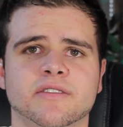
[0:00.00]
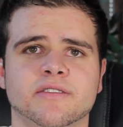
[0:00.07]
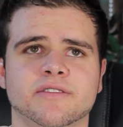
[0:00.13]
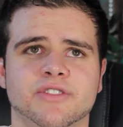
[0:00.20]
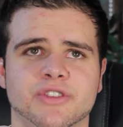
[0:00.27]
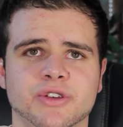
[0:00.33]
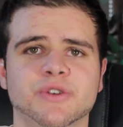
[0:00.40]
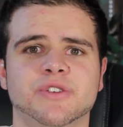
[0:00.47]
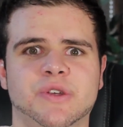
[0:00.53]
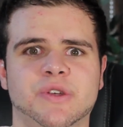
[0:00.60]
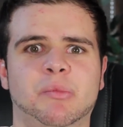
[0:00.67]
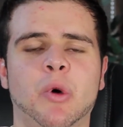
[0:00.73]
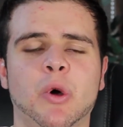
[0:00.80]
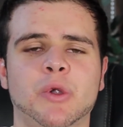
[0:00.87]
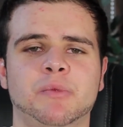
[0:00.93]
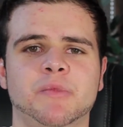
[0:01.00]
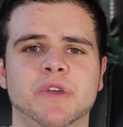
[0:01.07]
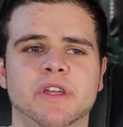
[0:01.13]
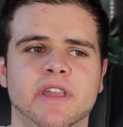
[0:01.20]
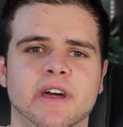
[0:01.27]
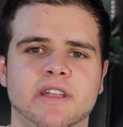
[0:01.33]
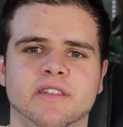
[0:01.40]
do support
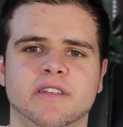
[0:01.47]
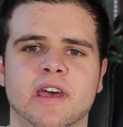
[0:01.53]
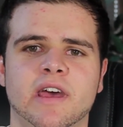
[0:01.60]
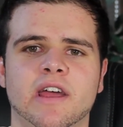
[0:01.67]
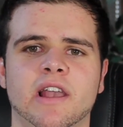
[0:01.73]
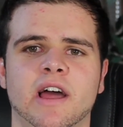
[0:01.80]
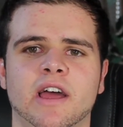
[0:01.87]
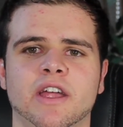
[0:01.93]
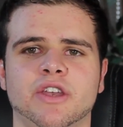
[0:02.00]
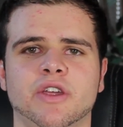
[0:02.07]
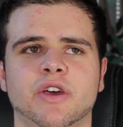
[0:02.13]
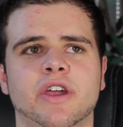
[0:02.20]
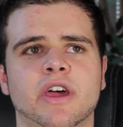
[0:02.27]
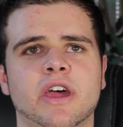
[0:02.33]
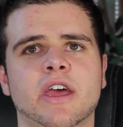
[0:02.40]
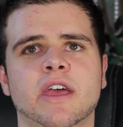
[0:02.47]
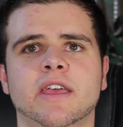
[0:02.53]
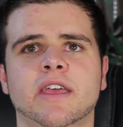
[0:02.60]
me, that say like, dude,